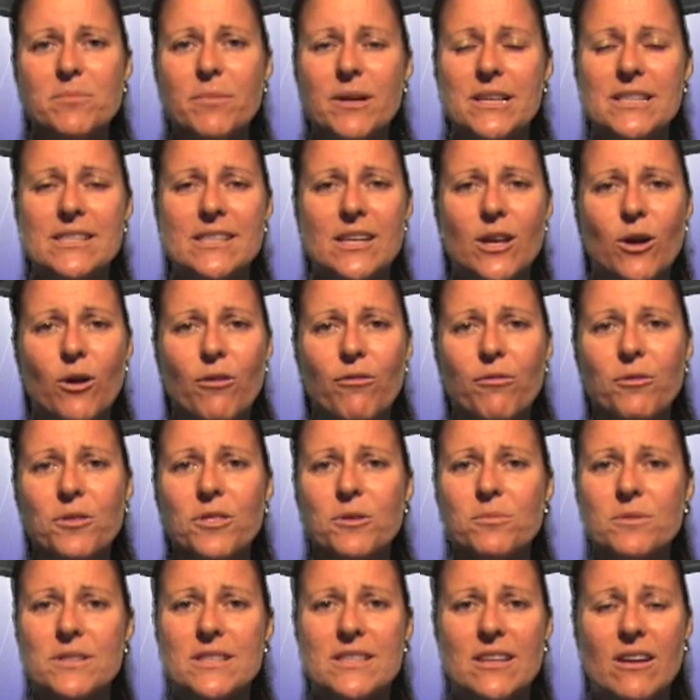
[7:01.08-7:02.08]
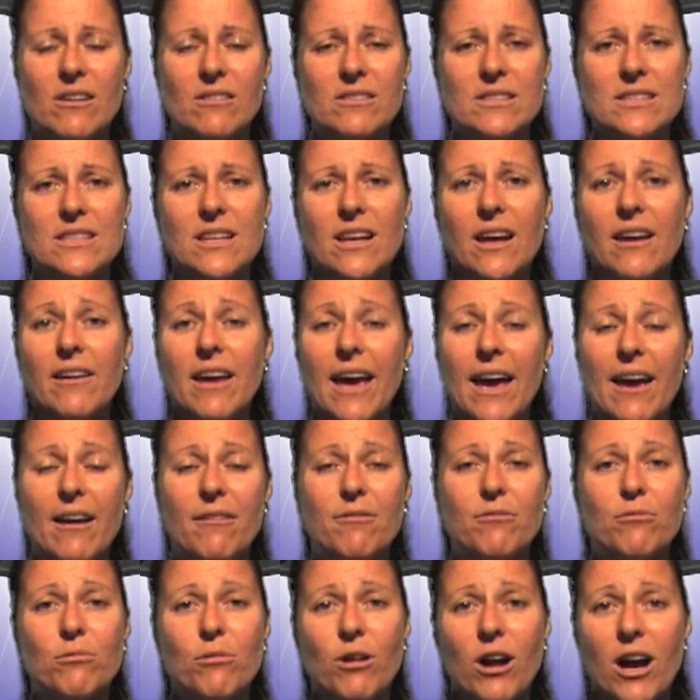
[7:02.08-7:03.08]
myself with the results that I
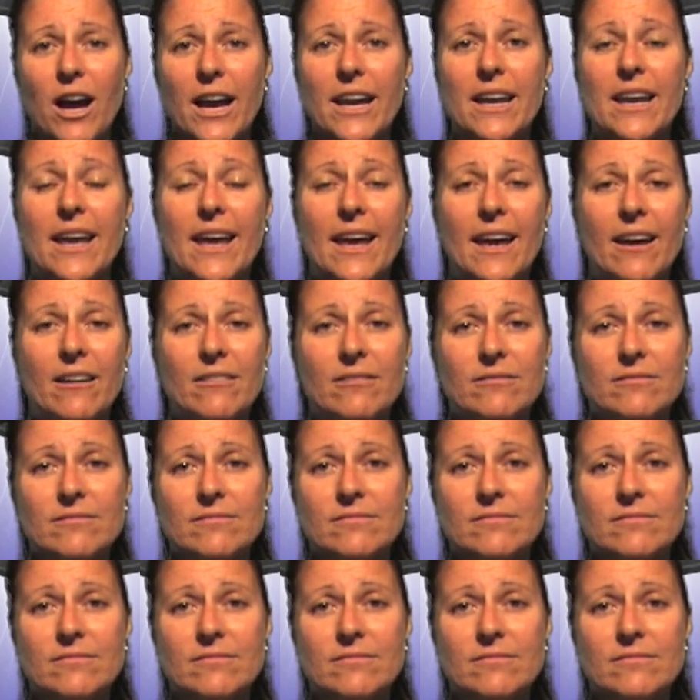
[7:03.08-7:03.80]
have right now.